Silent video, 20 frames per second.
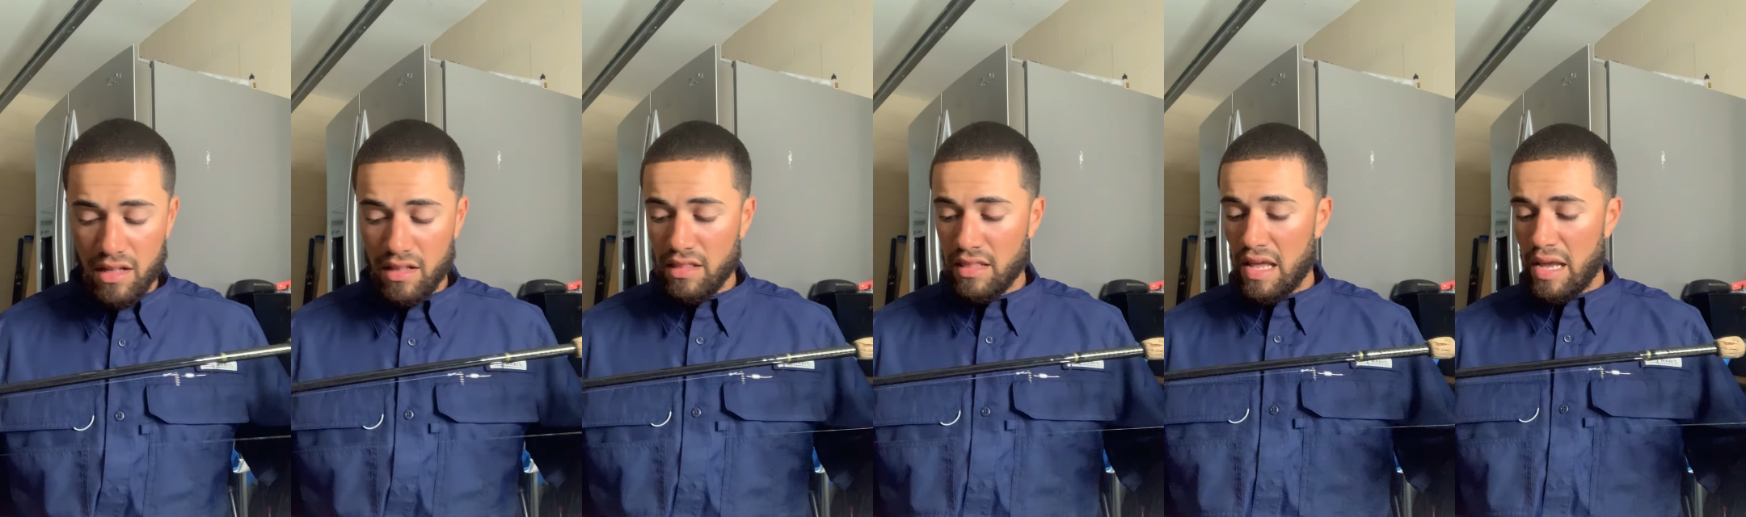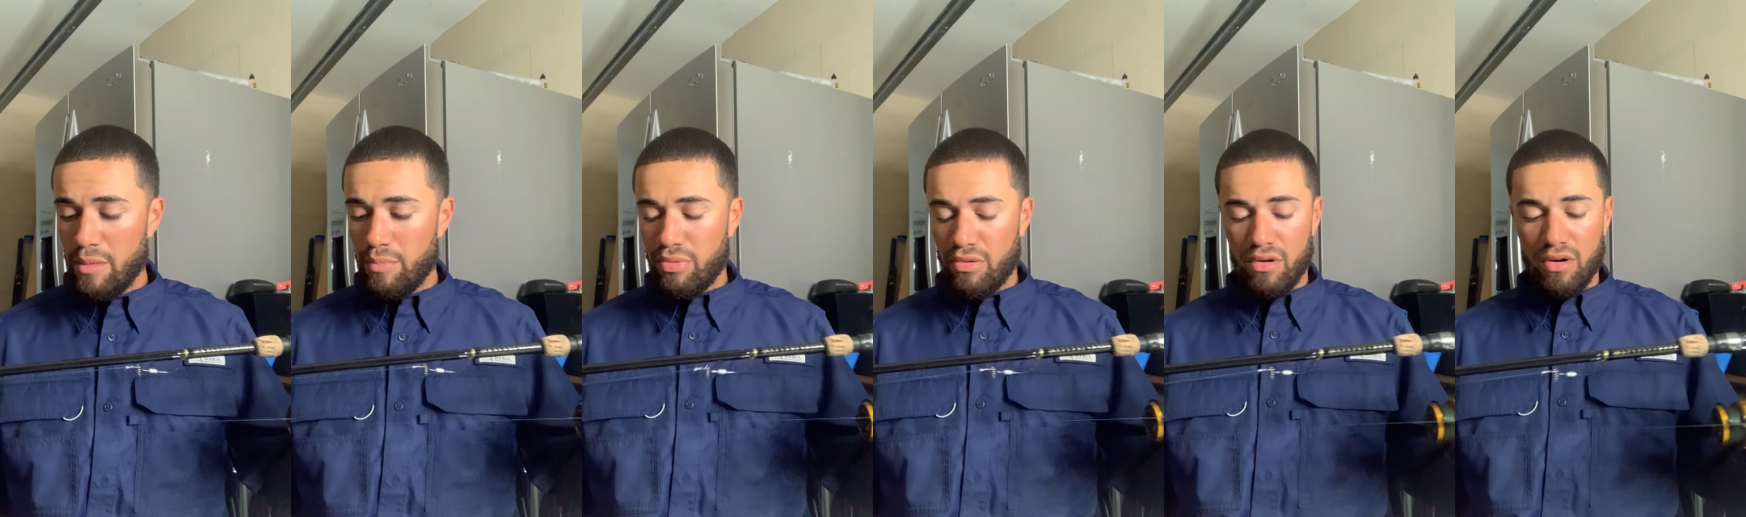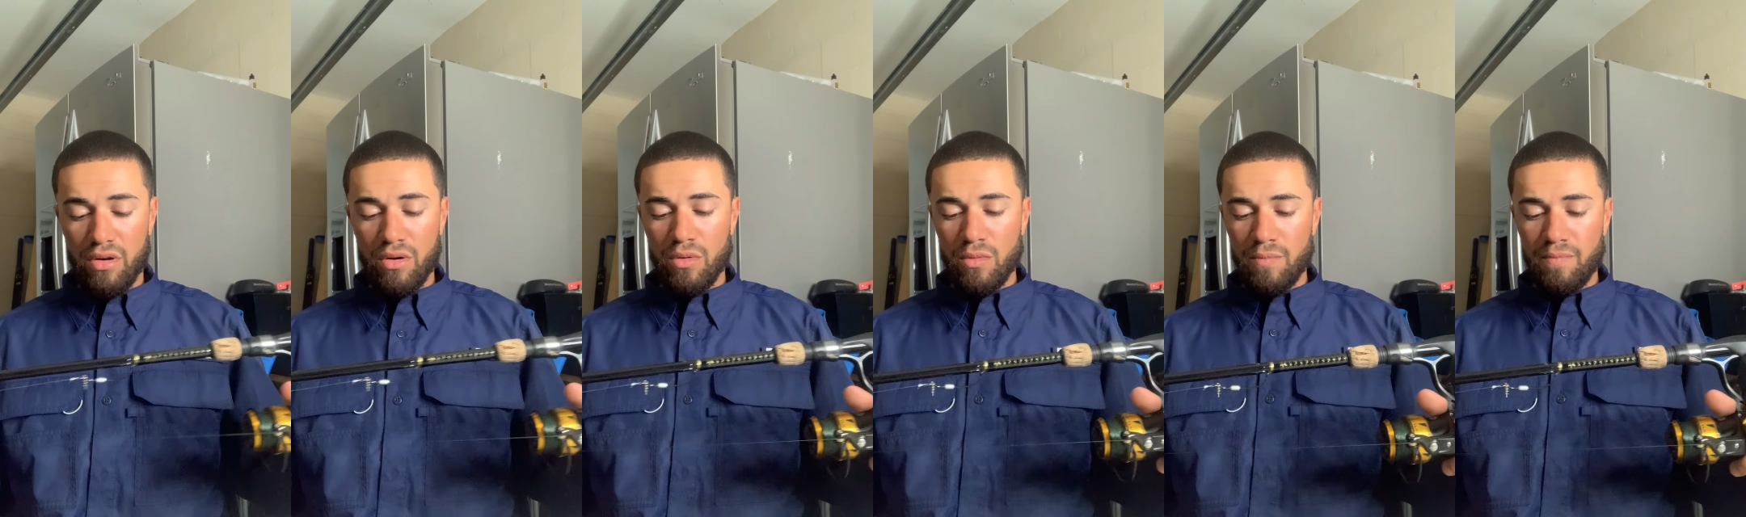Light
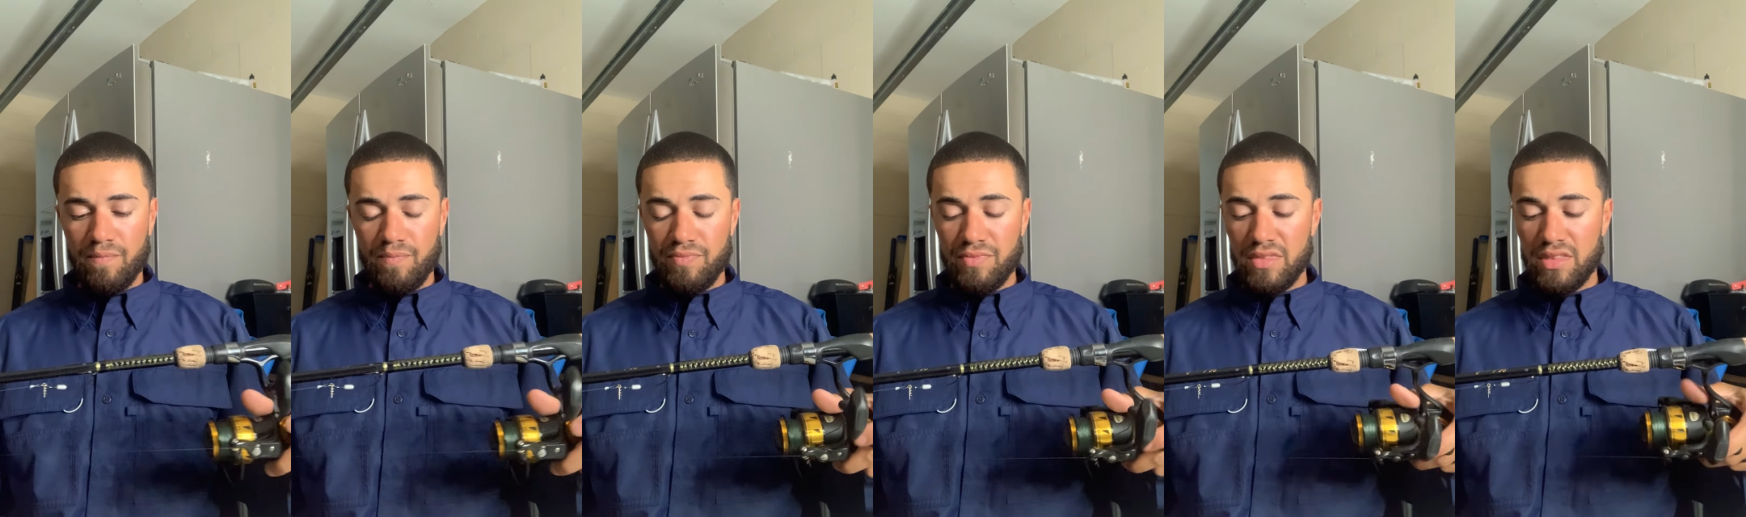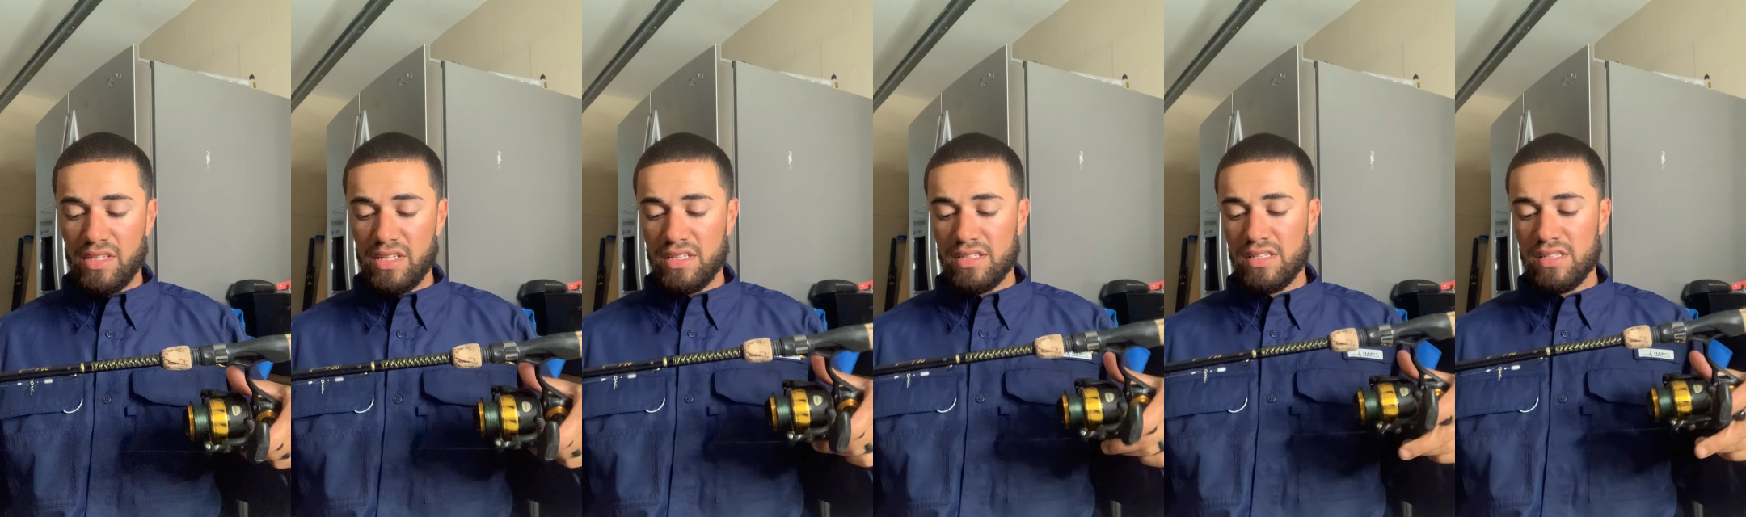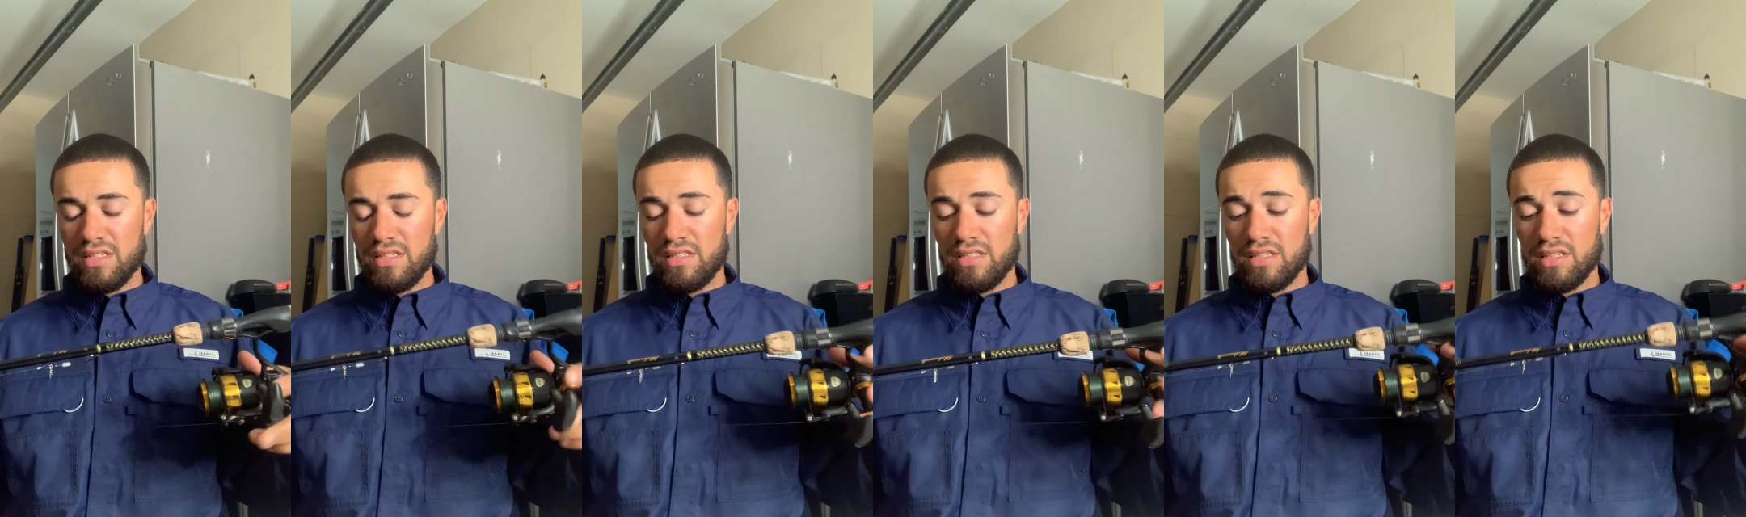Pro. This
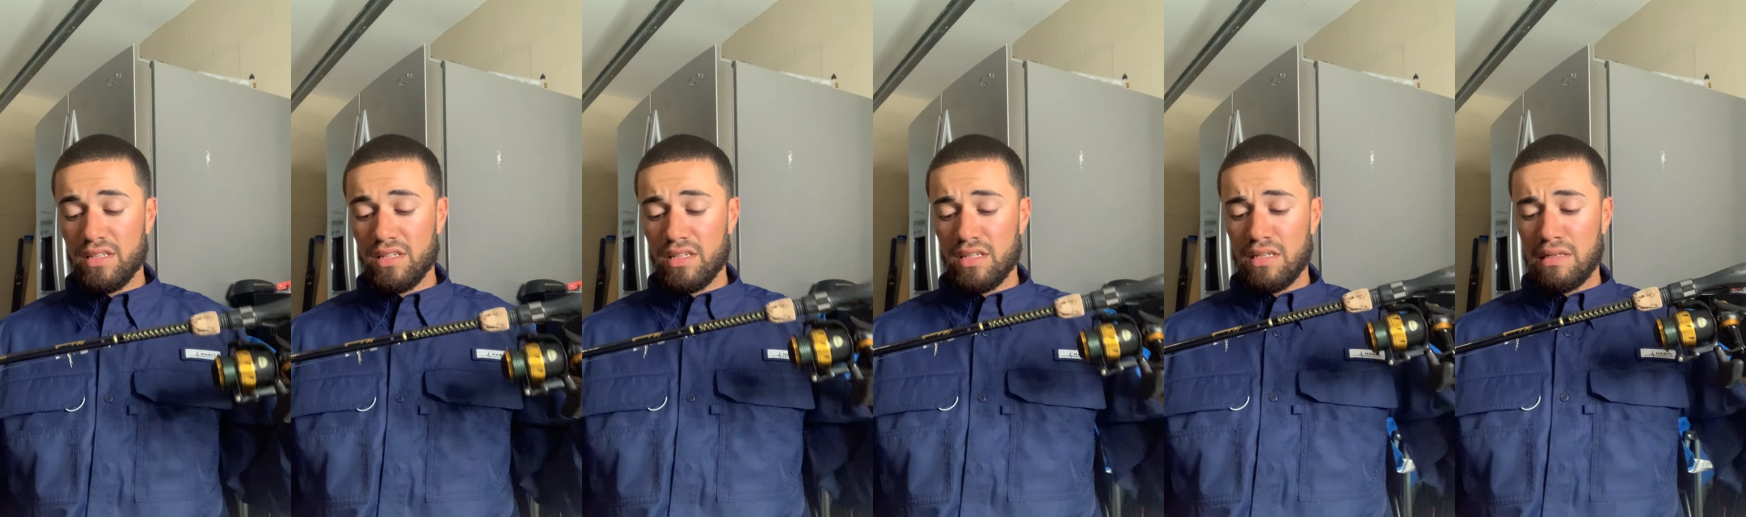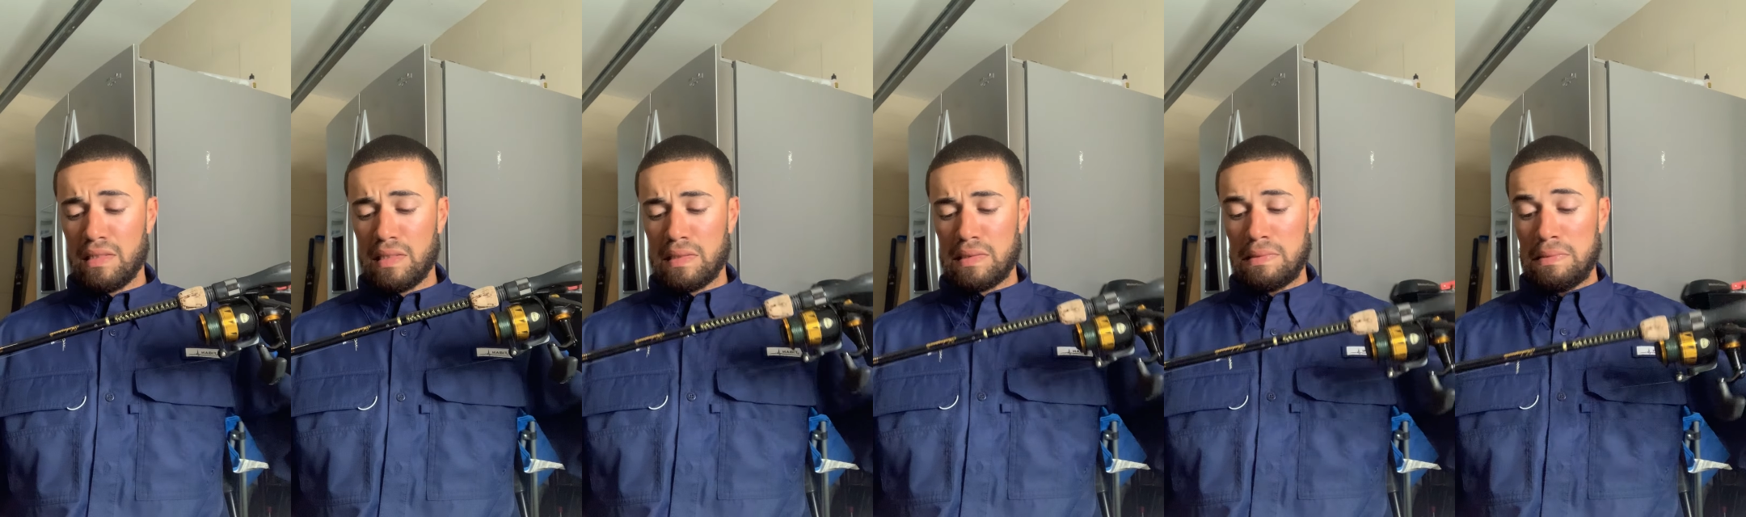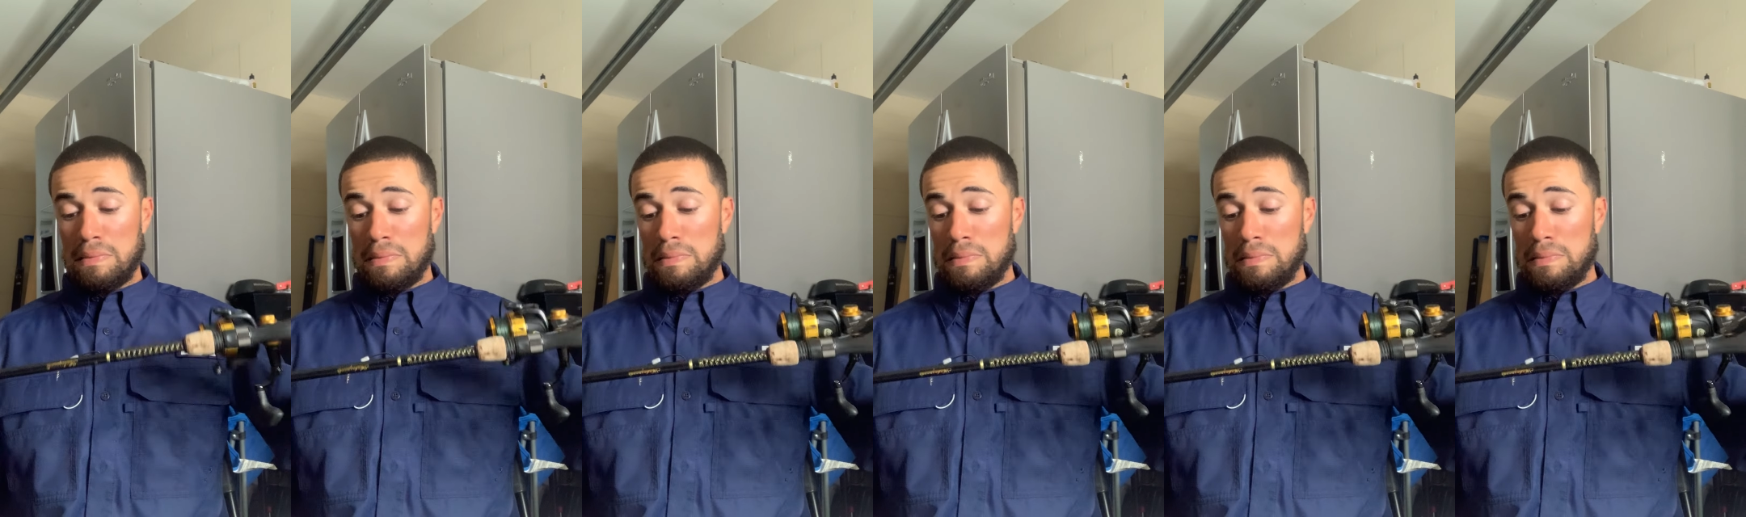is the